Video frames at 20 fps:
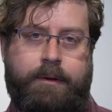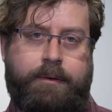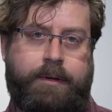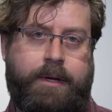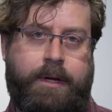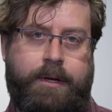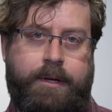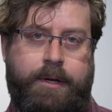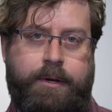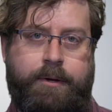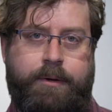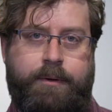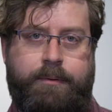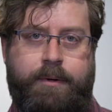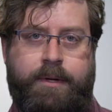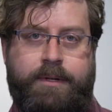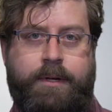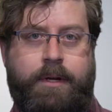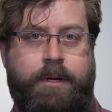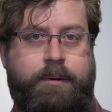okay, no
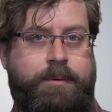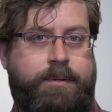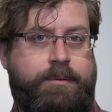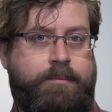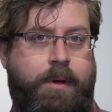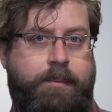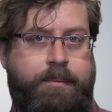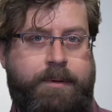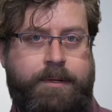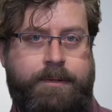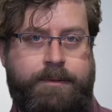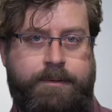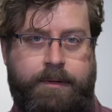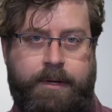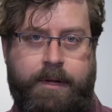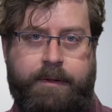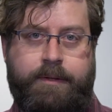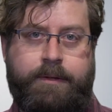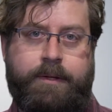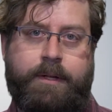autonomous weapons, so
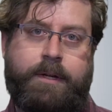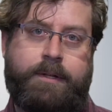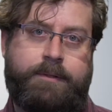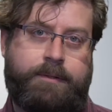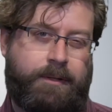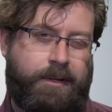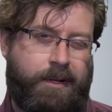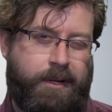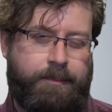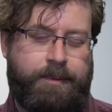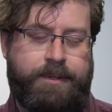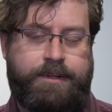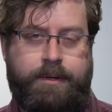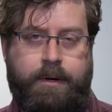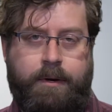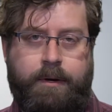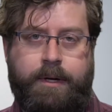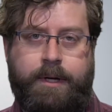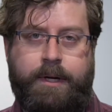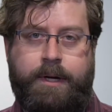nothing that has autonomous
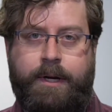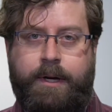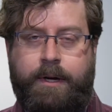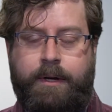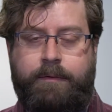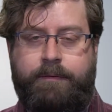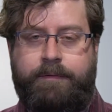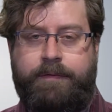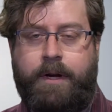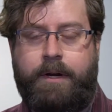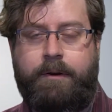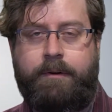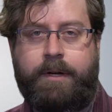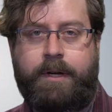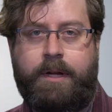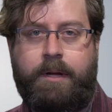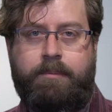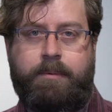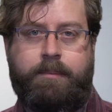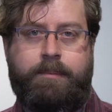targeting and
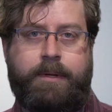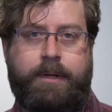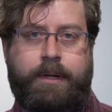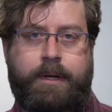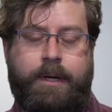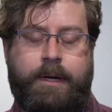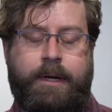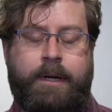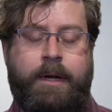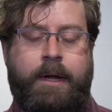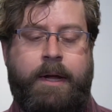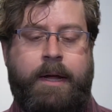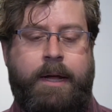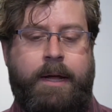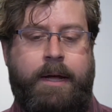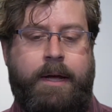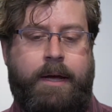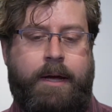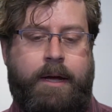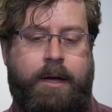firing capability.
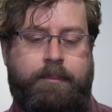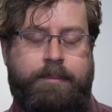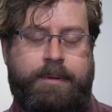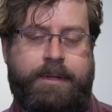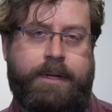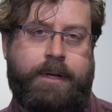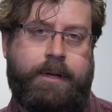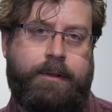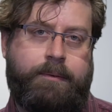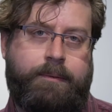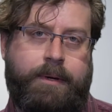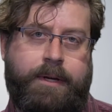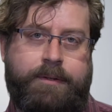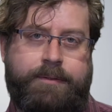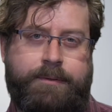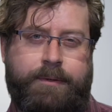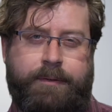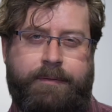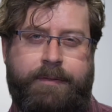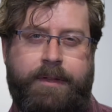But the other way to
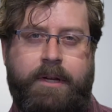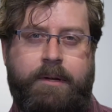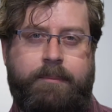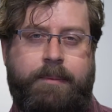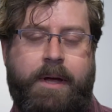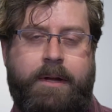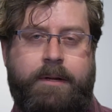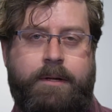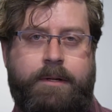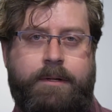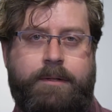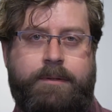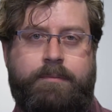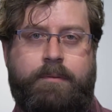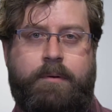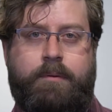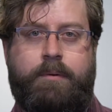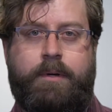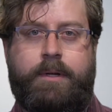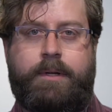sort of think about it is,
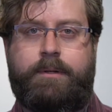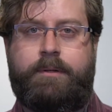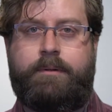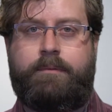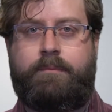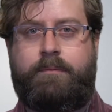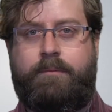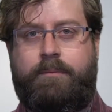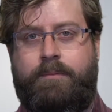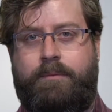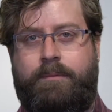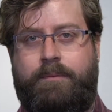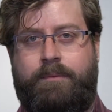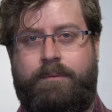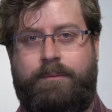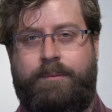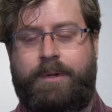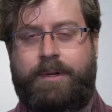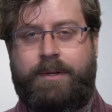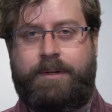well,
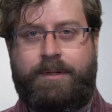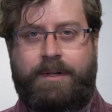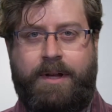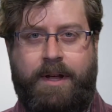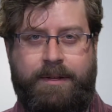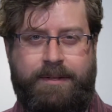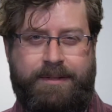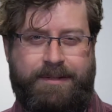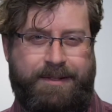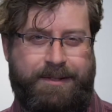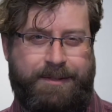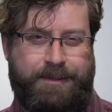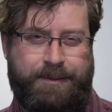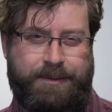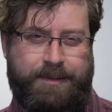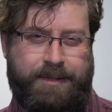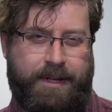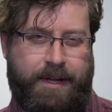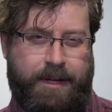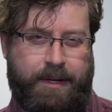what
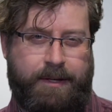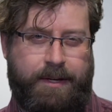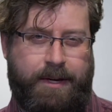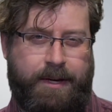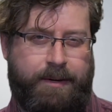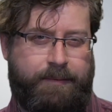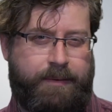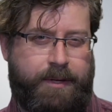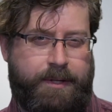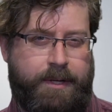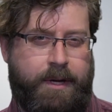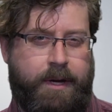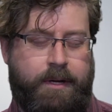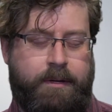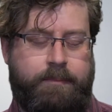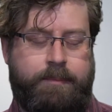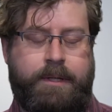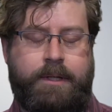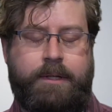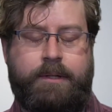constitutes that kind of
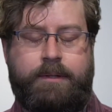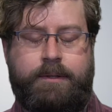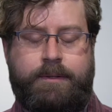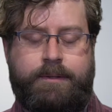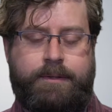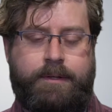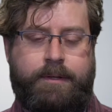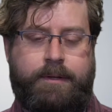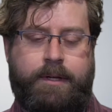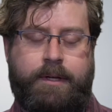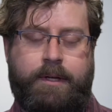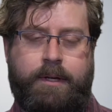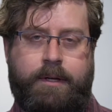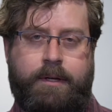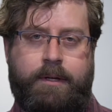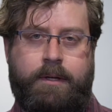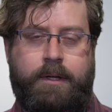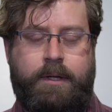autonomy is to think